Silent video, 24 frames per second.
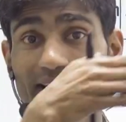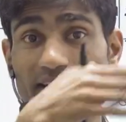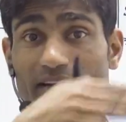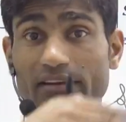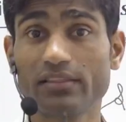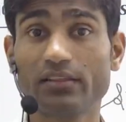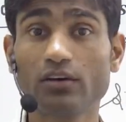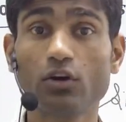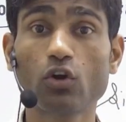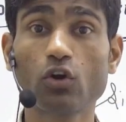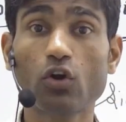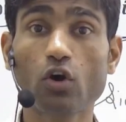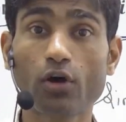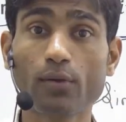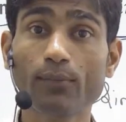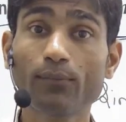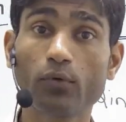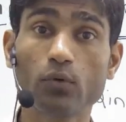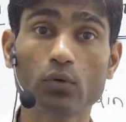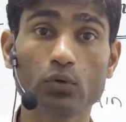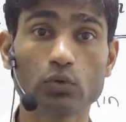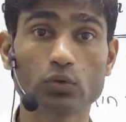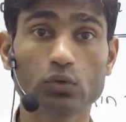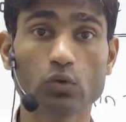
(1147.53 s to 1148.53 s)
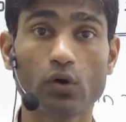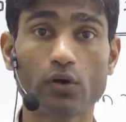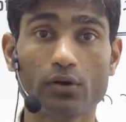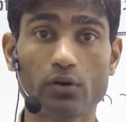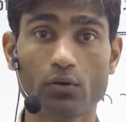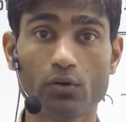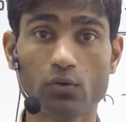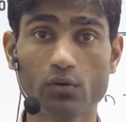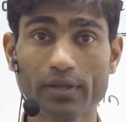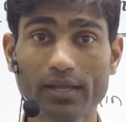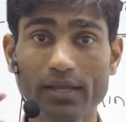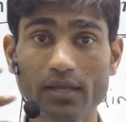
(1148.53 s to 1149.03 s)
third or fourth
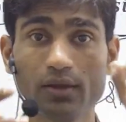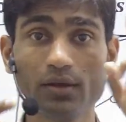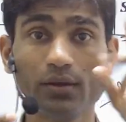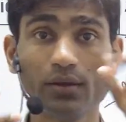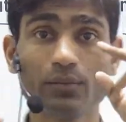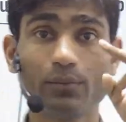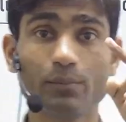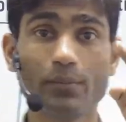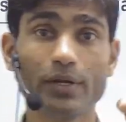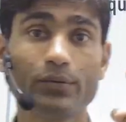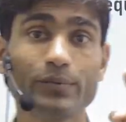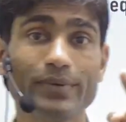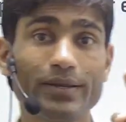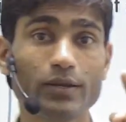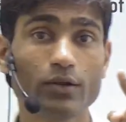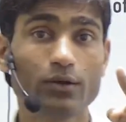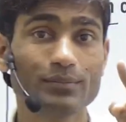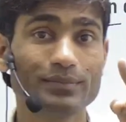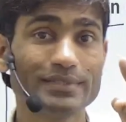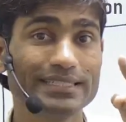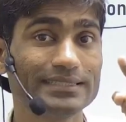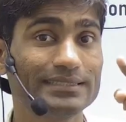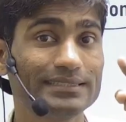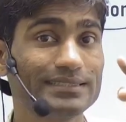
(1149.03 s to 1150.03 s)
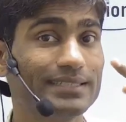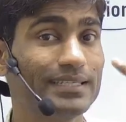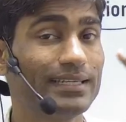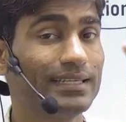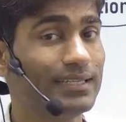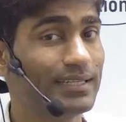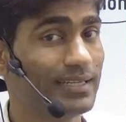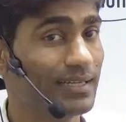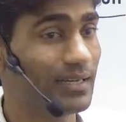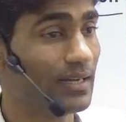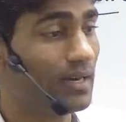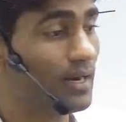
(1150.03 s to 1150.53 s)
quadrant. Okay, between of these three
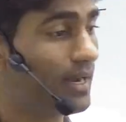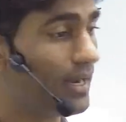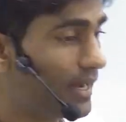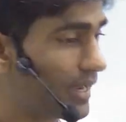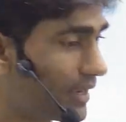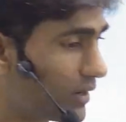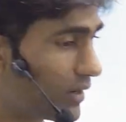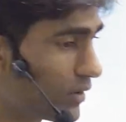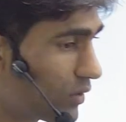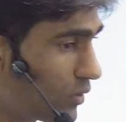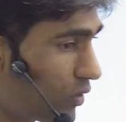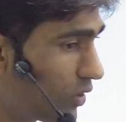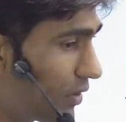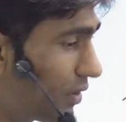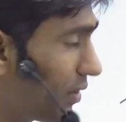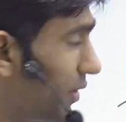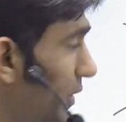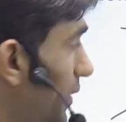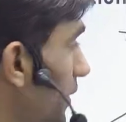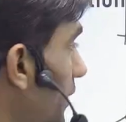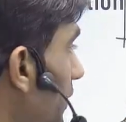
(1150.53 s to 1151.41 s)
quadrant.